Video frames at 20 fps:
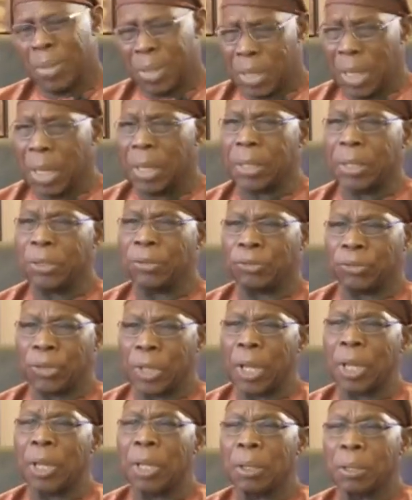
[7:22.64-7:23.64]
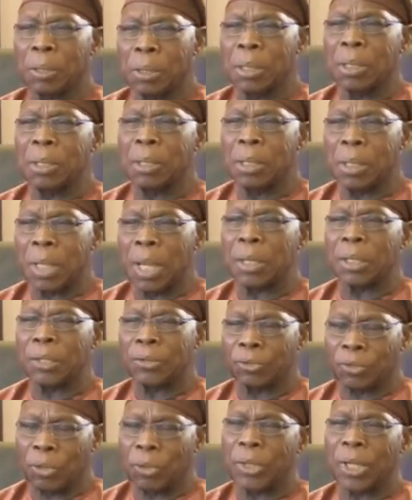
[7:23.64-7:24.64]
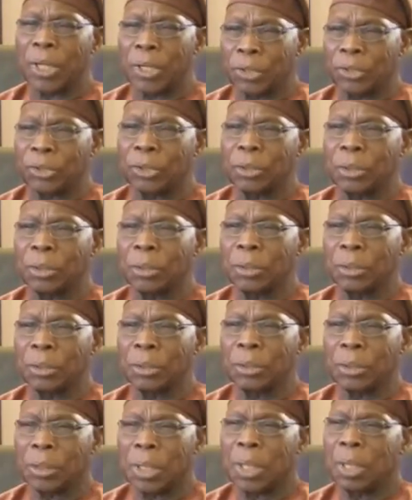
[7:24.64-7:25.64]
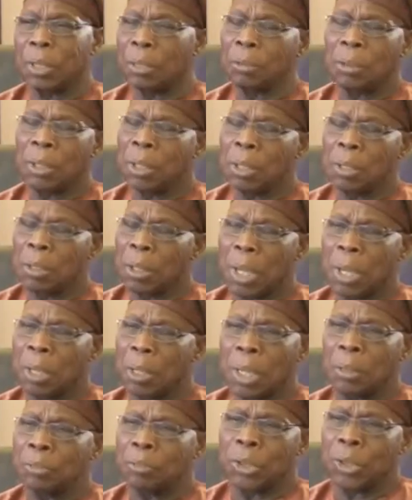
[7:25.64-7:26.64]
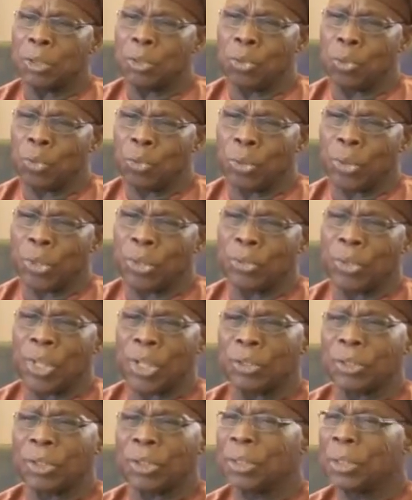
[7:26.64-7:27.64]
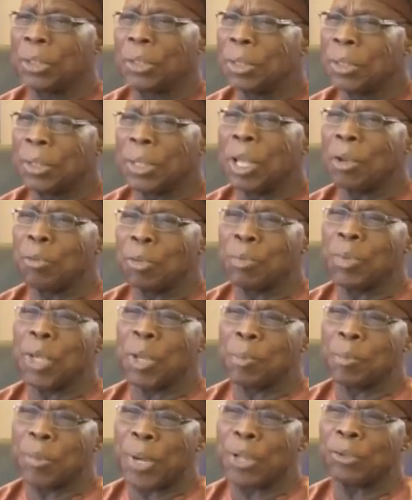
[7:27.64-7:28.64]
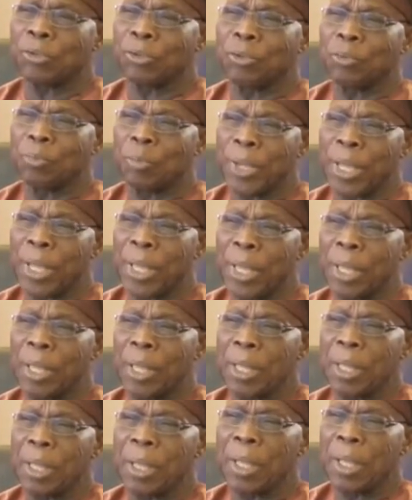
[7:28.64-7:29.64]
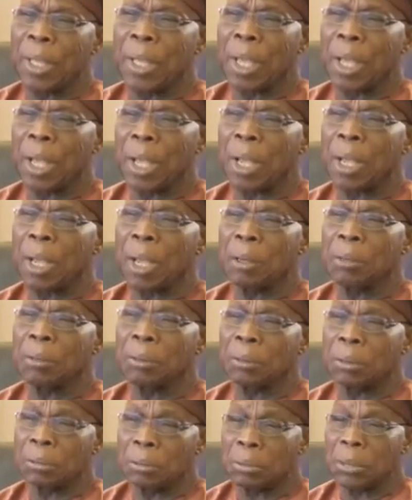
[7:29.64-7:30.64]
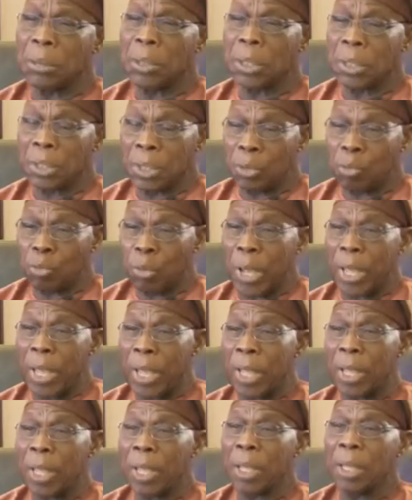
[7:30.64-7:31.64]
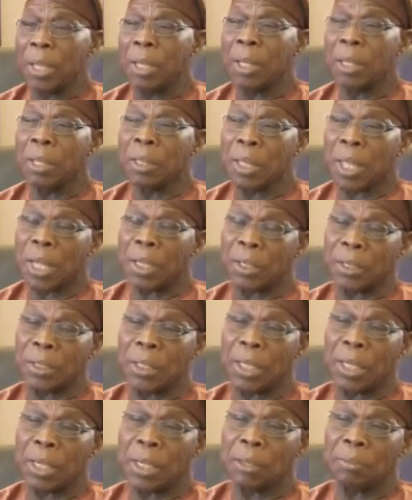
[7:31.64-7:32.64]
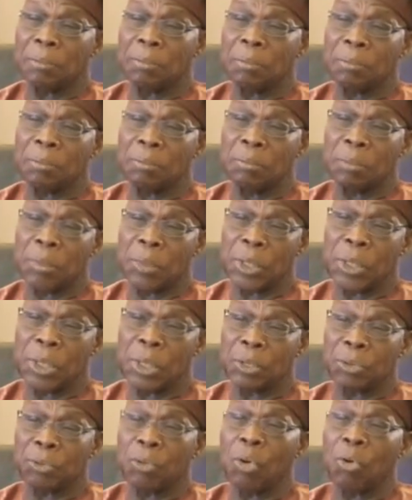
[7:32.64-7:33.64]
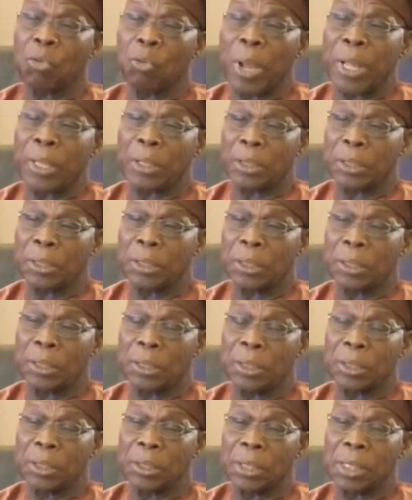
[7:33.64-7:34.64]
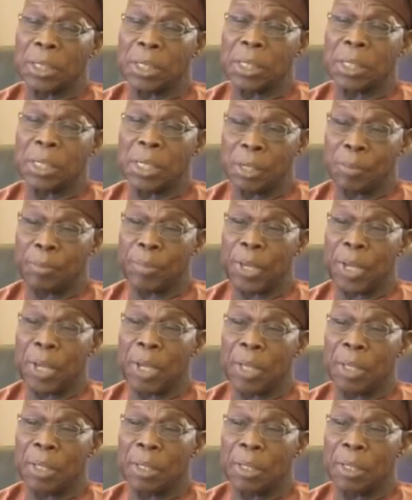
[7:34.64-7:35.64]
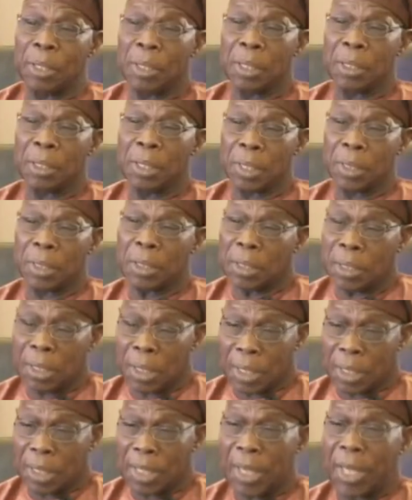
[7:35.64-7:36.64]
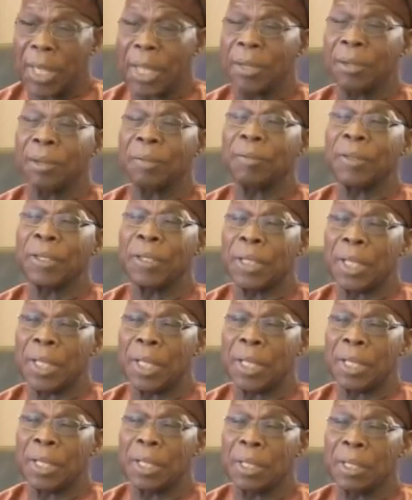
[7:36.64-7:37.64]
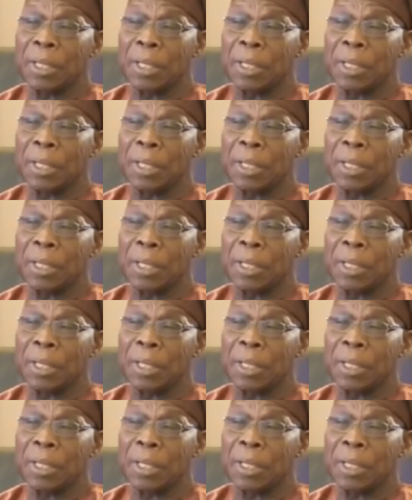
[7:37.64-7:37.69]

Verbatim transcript: There is, uh, there is connection. Uh, and we know that there will be a price to pay uh, in the way that uh, it all went in Libya, that at the end of the day,